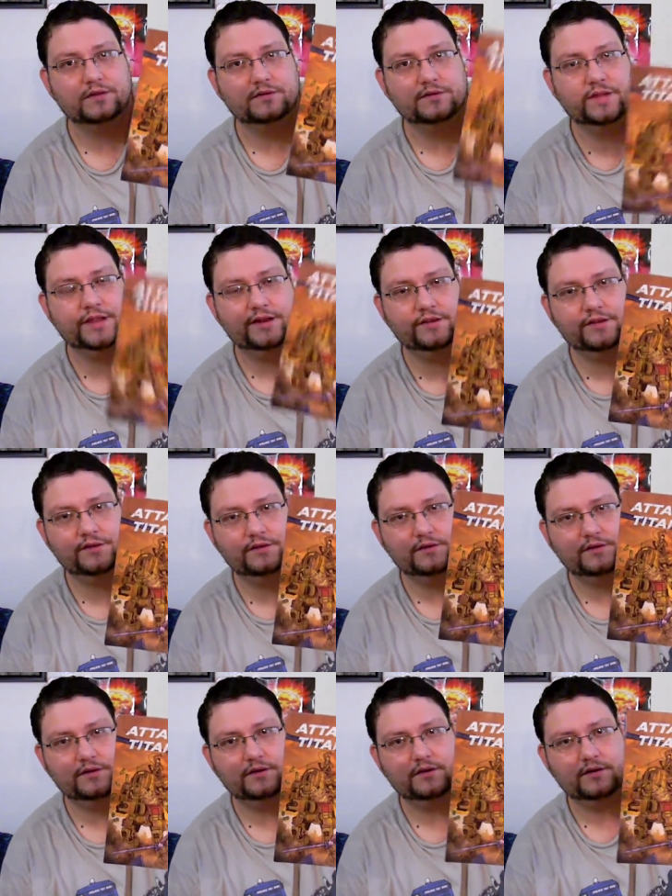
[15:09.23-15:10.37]
Titan
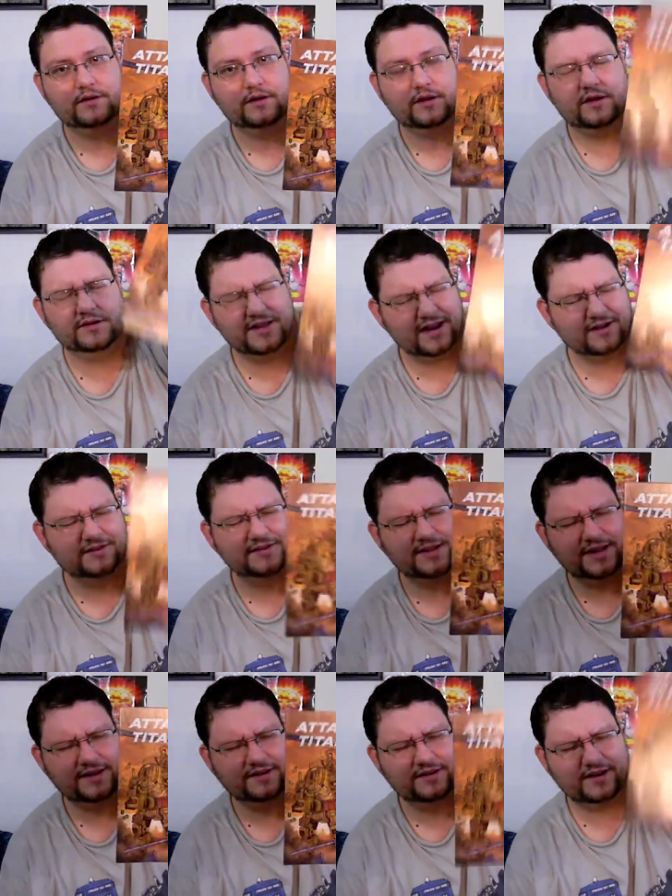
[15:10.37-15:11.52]
and uh, Attack on
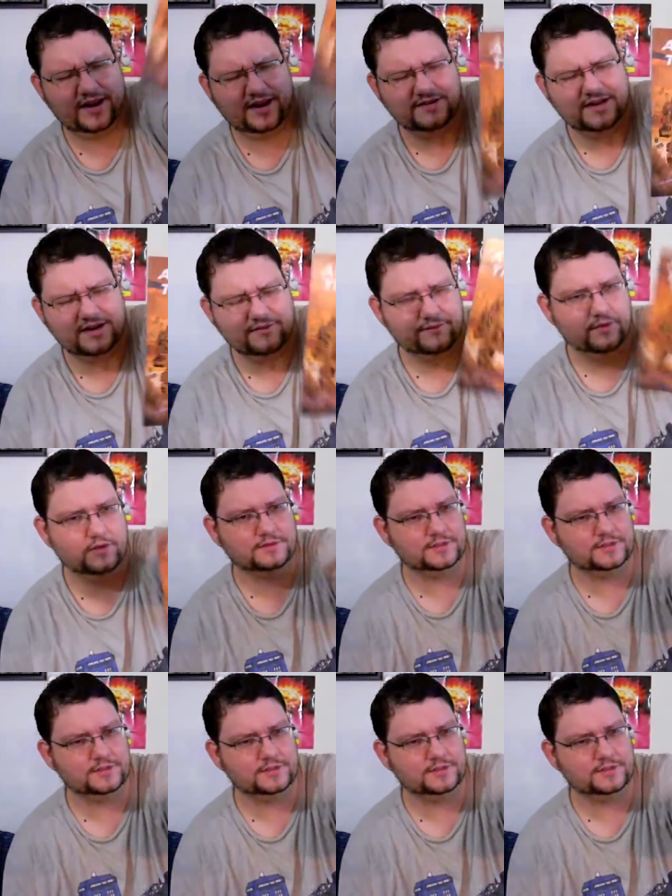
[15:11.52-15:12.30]
Titan and Titanfall.